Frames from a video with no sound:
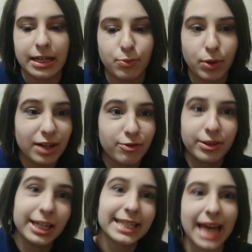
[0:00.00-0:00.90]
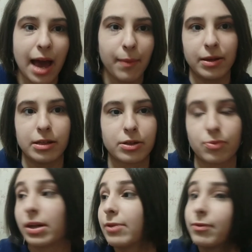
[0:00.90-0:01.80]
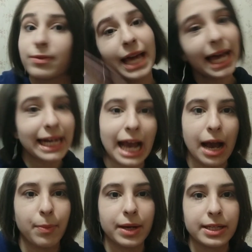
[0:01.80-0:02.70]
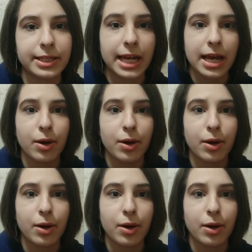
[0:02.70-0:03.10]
what if this happens, or what if that happens?